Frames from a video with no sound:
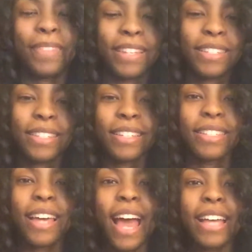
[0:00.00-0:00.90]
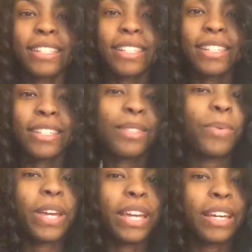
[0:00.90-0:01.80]
This is the Isis
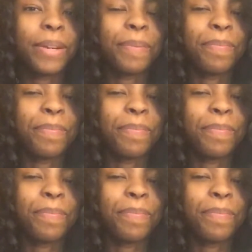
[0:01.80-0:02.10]
wig,